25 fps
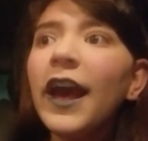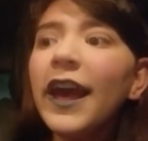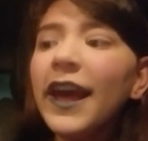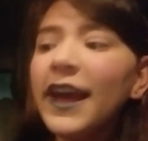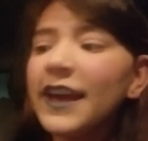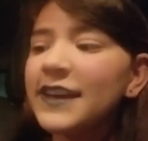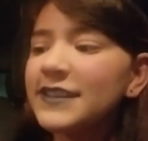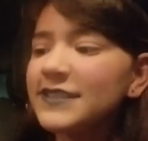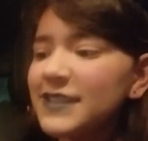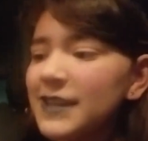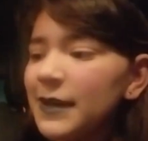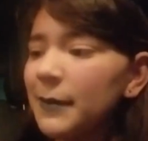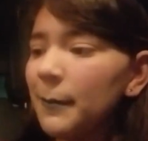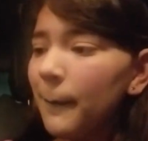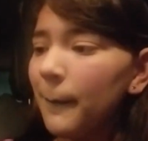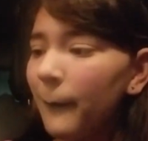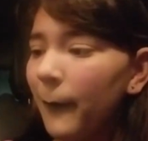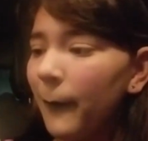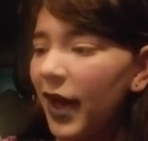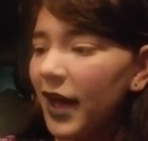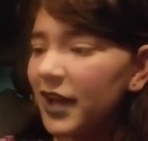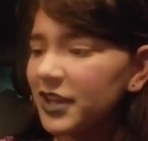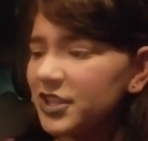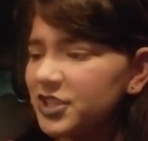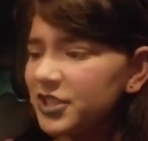Is it
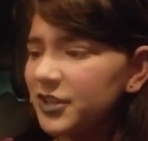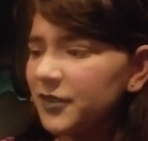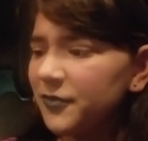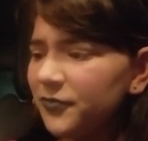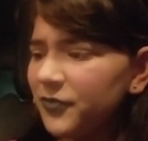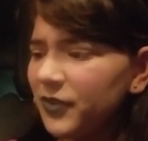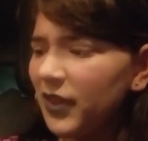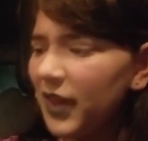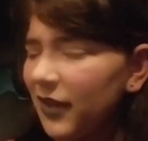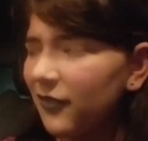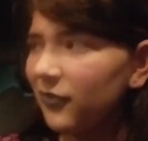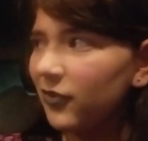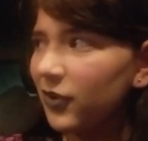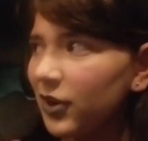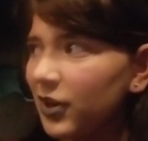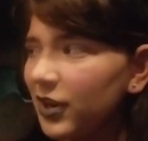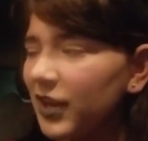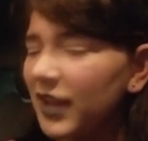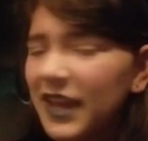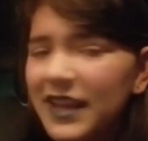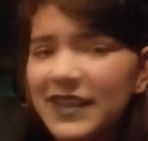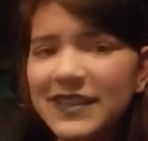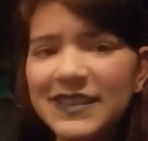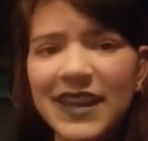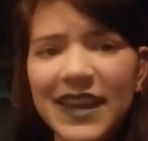matcha flavored?
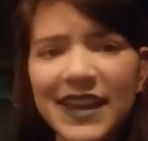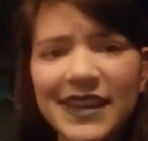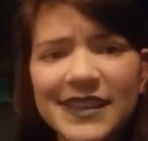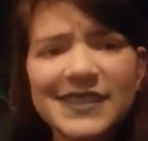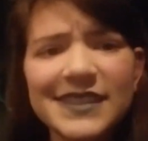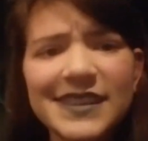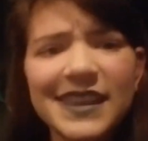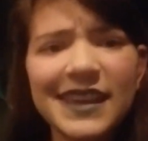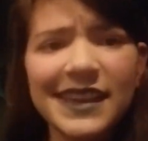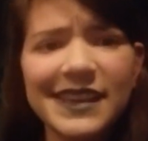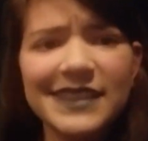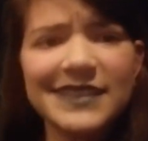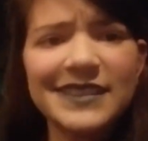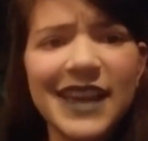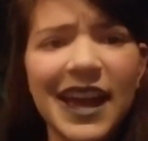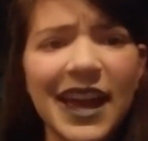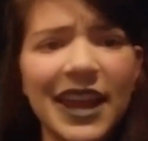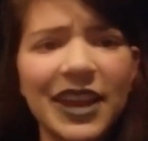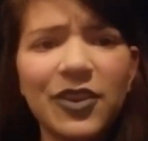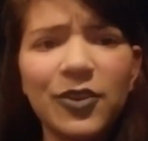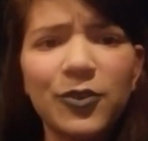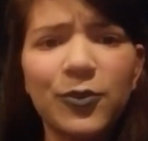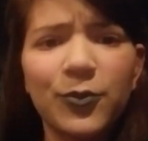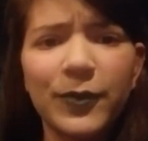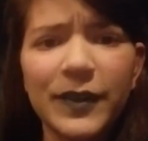It tastes like it's
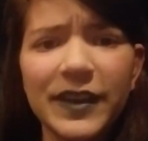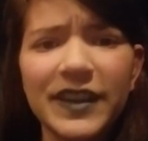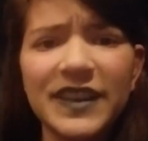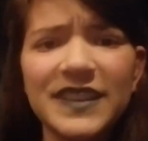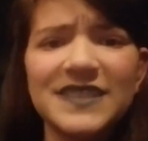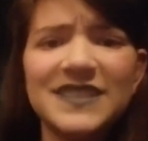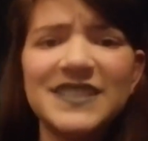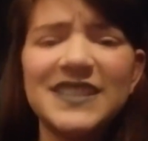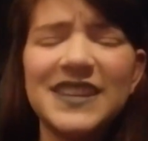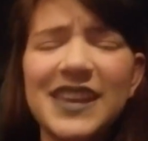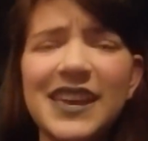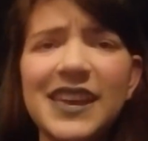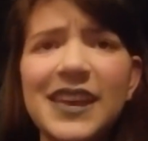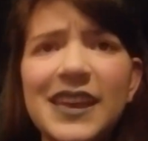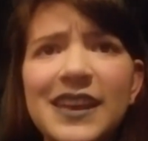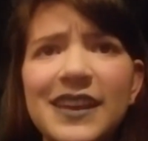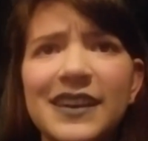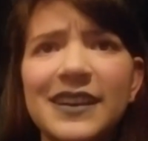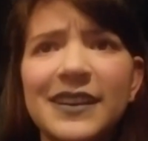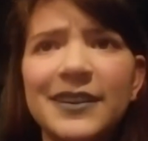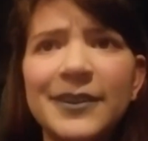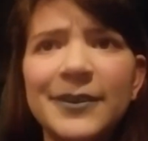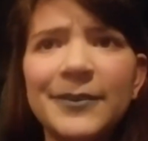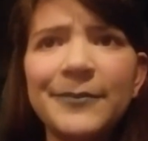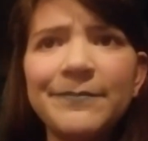kind of green
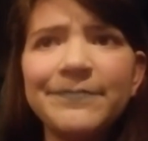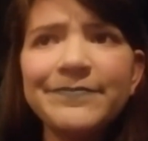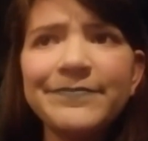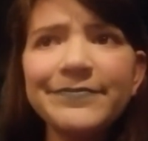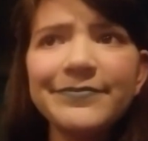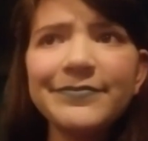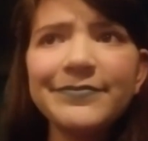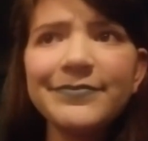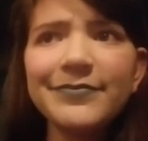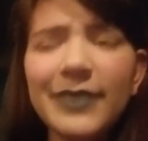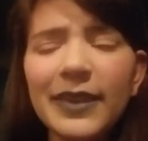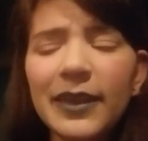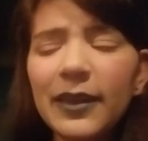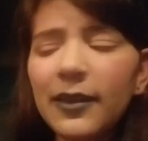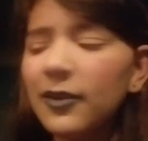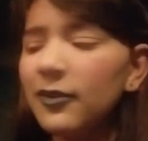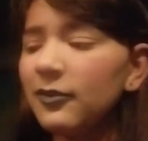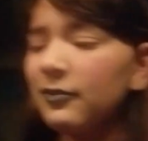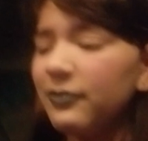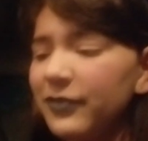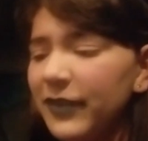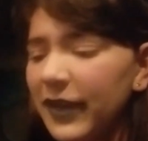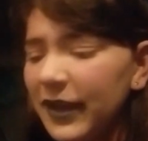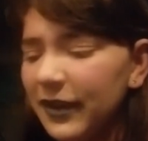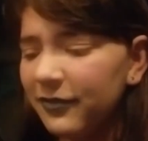tea
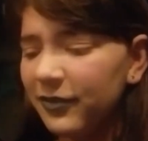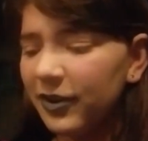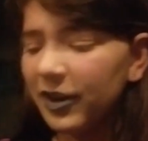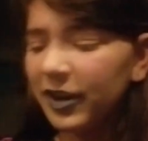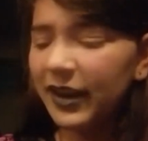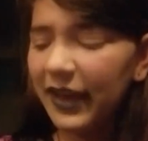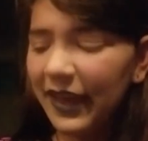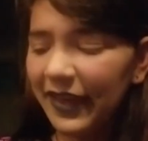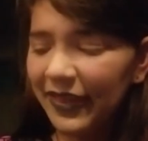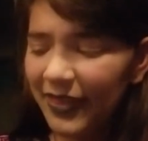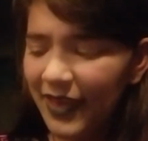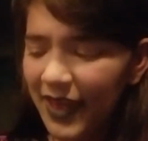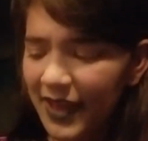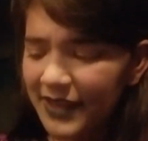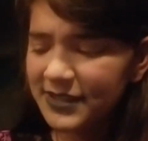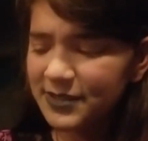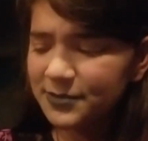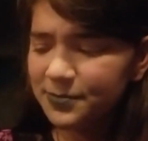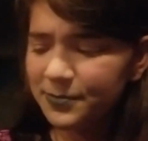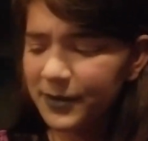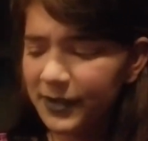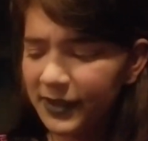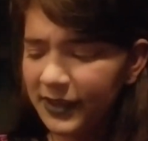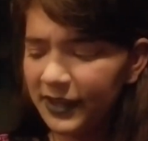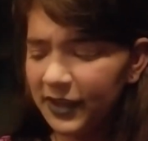flavored, and that's
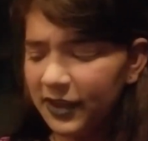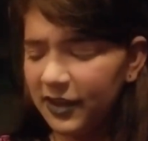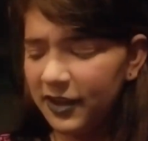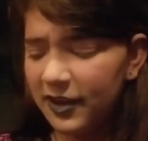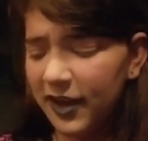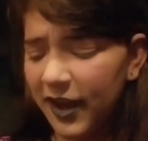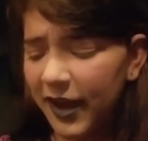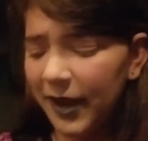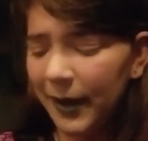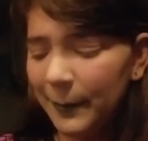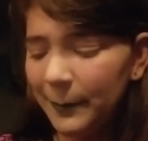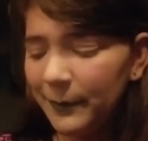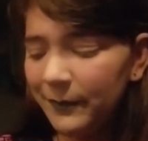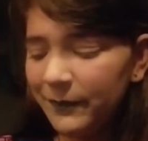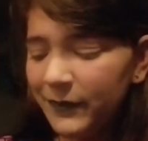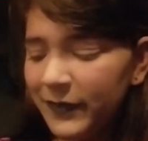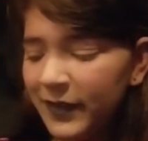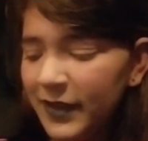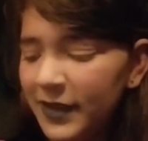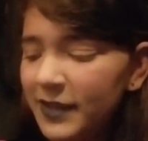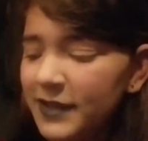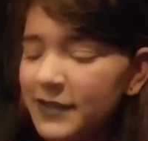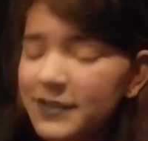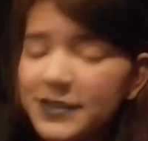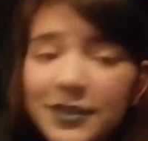really good.
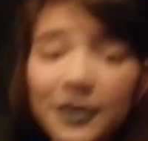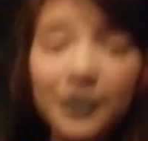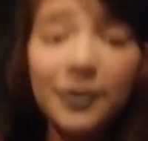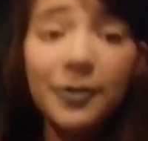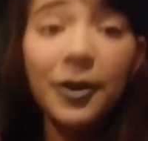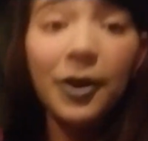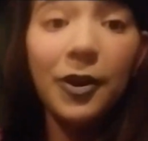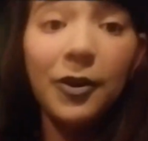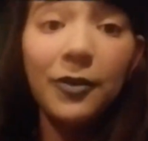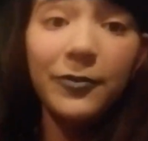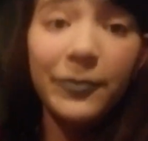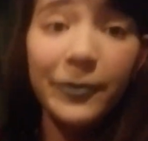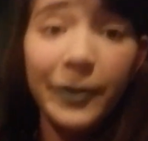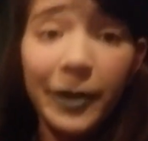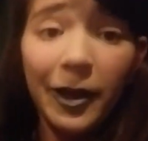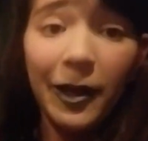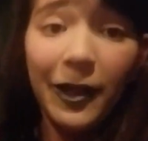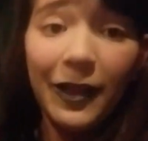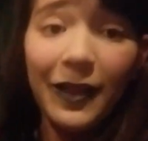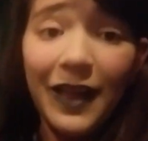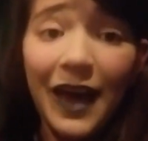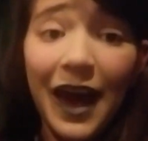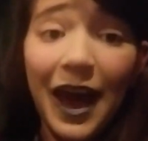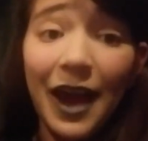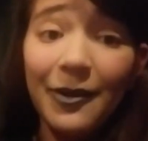So
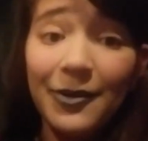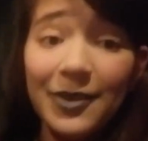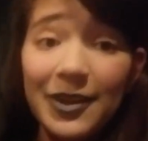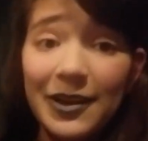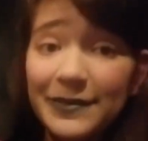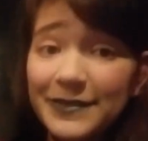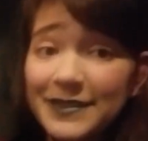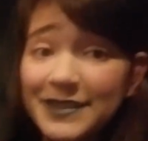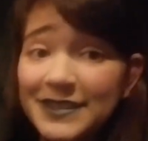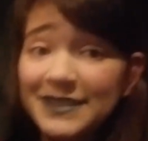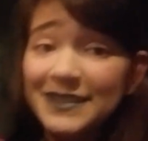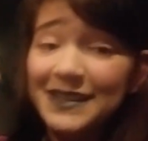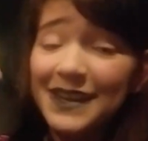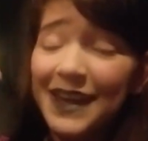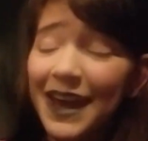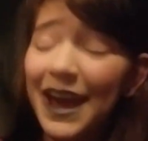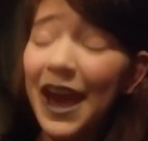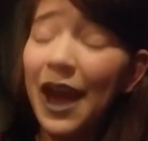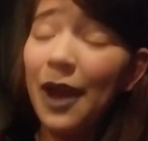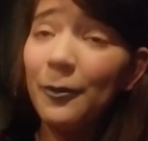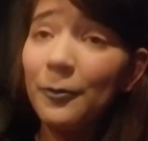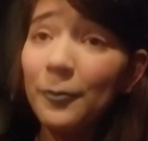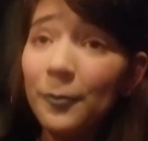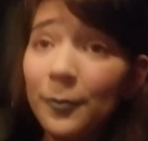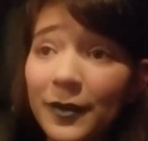overall, I would have to say
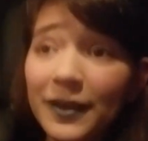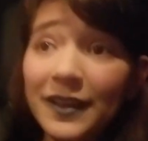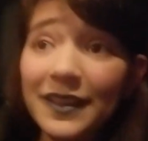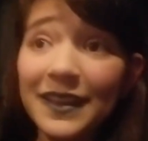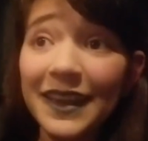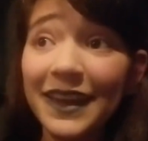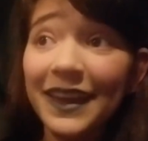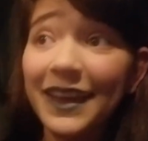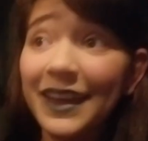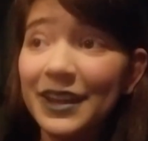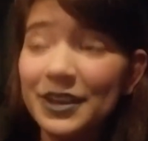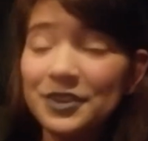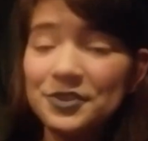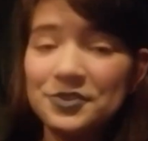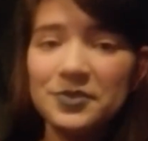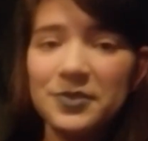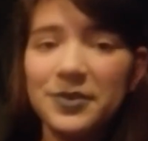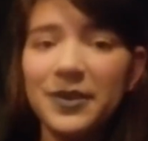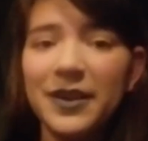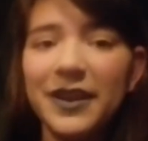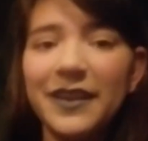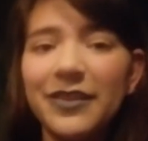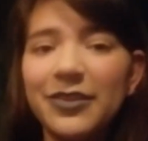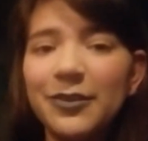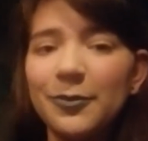I really
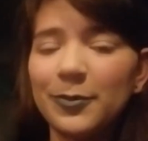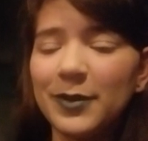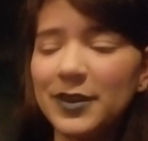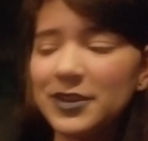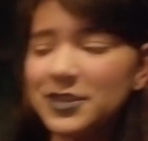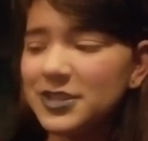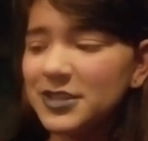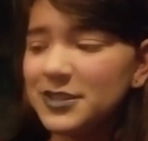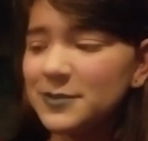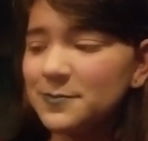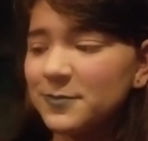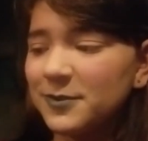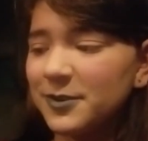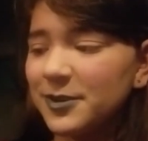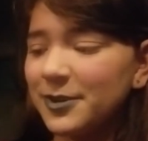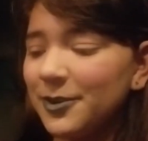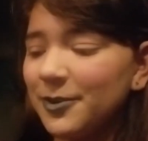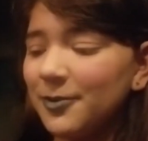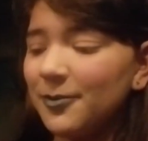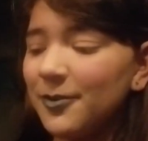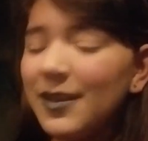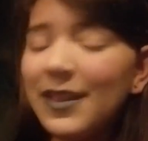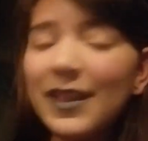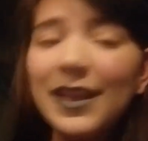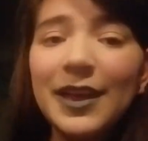enjoyed the Witch's
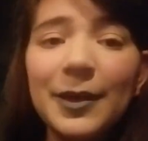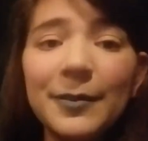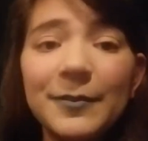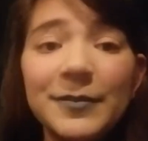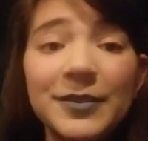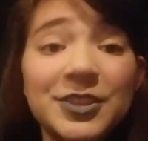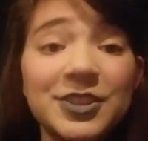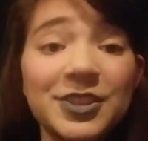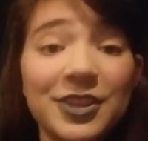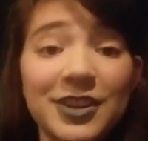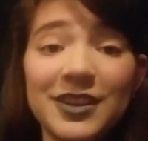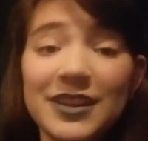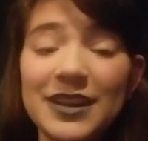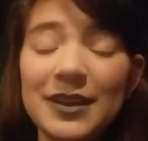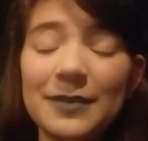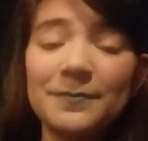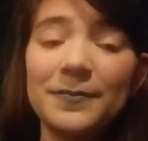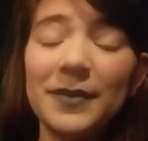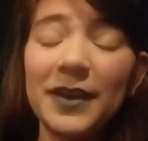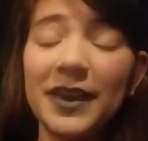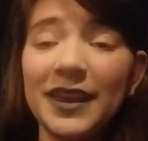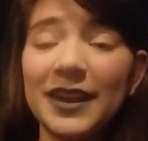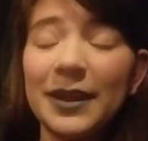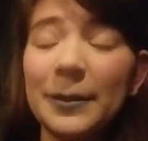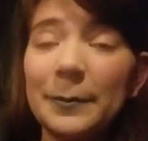Brew. Be sure to come
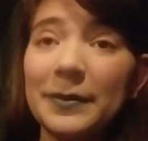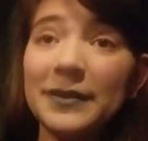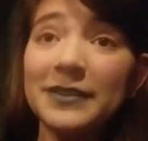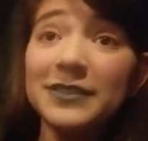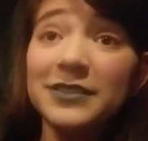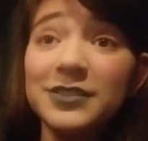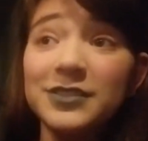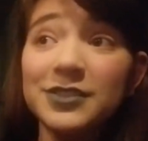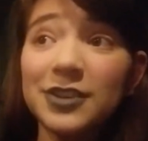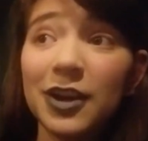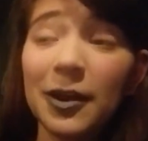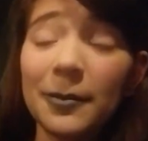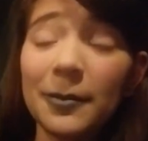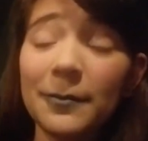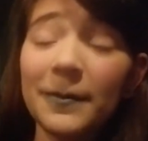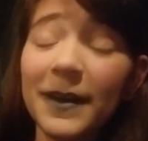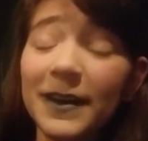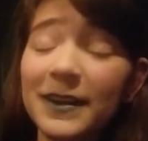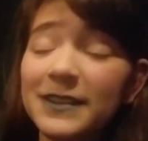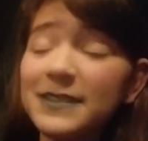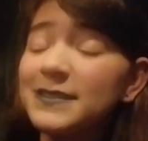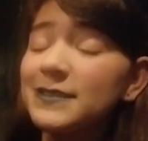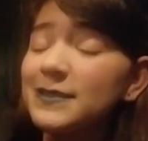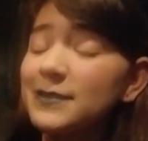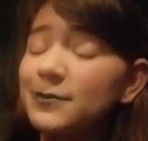pick it up on
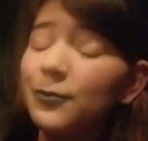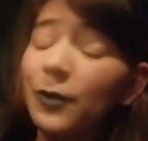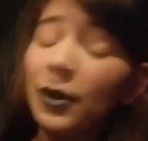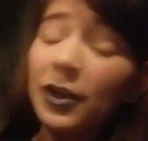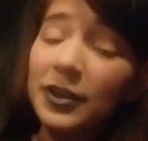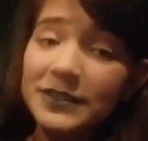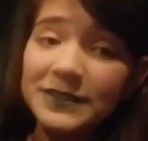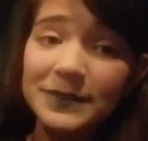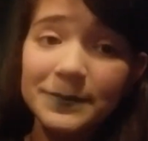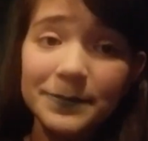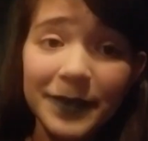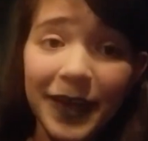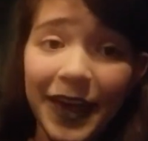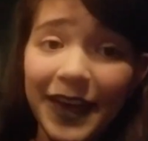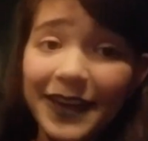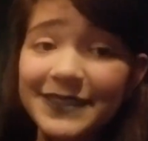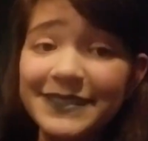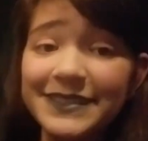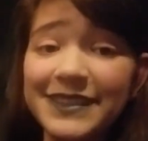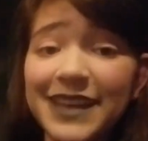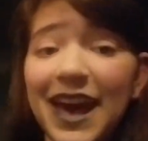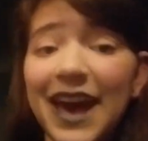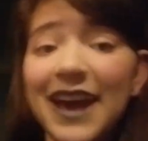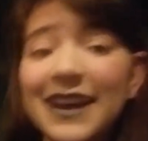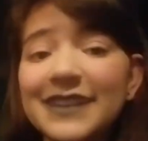Starbucks while supplies
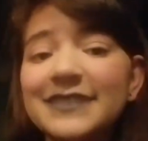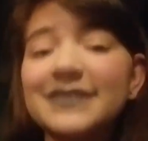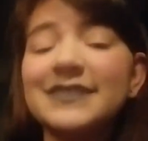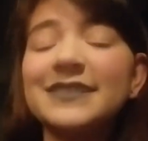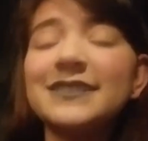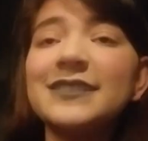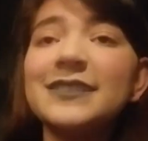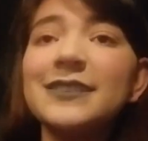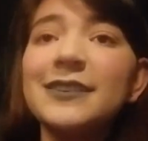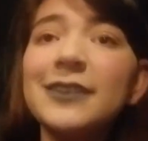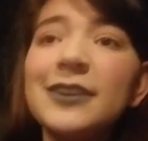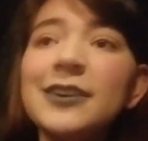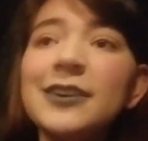last,